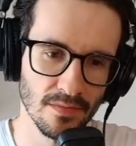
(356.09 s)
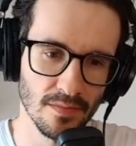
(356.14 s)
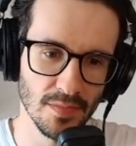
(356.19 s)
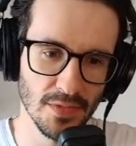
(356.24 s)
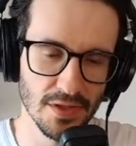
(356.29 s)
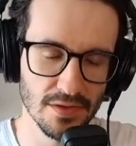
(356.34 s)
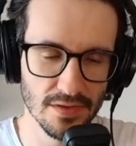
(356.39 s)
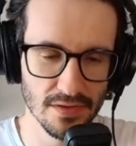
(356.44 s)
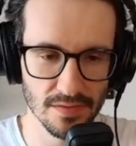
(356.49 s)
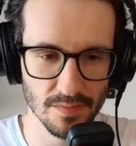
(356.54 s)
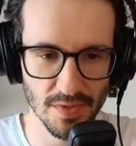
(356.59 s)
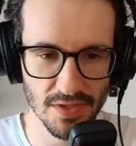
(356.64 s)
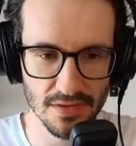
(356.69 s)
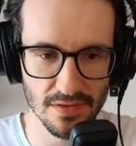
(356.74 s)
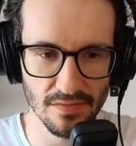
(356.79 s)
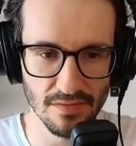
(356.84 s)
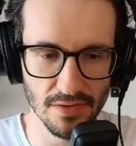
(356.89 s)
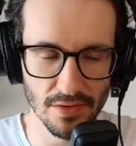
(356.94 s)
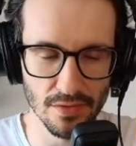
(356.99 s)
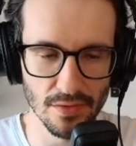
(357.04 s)
That's
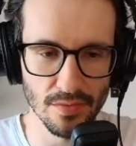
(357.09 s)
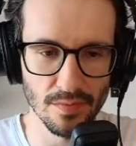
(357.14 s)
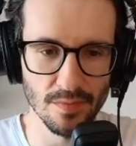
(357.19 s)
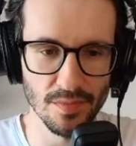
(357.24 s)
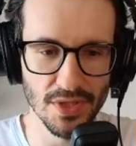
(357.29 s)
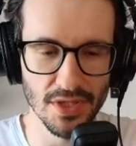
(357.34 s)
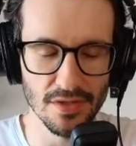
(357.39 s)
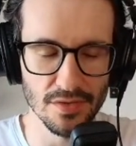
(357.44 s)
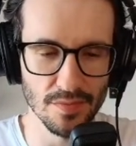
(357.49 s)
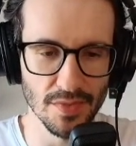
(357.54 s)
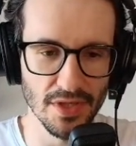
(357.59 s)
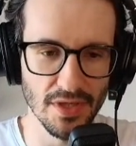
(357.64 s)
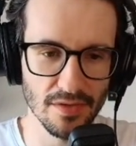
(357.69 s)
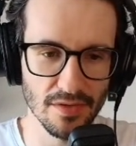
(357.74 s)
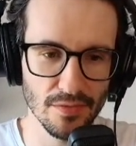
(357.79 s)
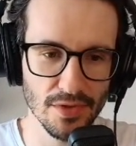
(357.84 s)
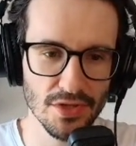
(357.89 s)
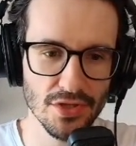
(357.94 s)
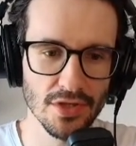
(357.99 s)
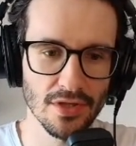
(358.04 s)
specific to PHP
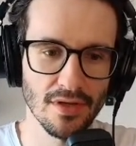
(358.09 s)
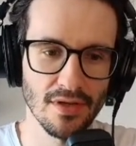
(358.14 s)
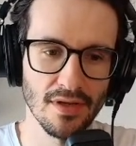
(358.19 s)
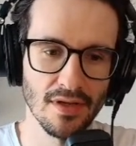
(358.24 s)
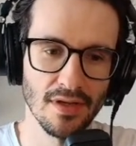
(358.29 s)
language.